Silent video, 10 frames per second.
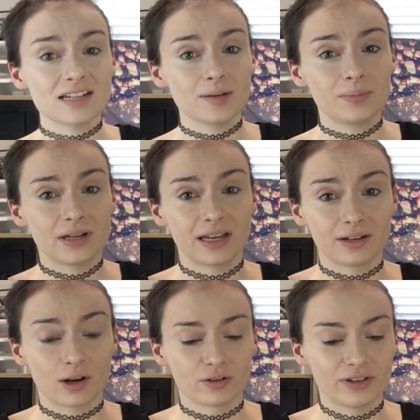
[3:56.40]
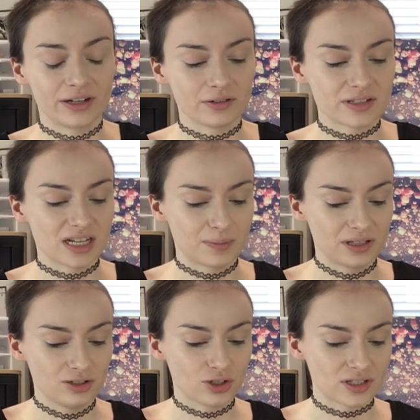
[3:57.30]
up, and our final step
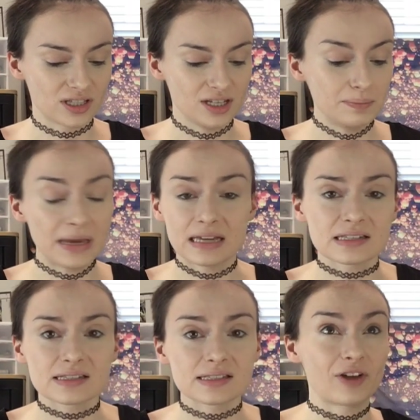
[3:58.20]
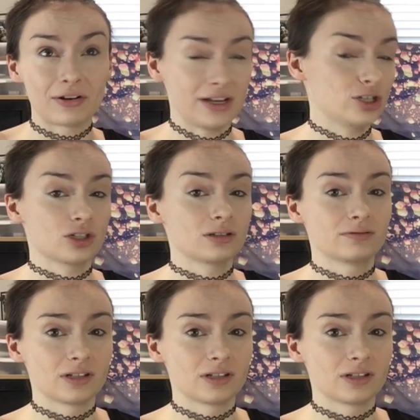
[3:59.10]
in just the base foundation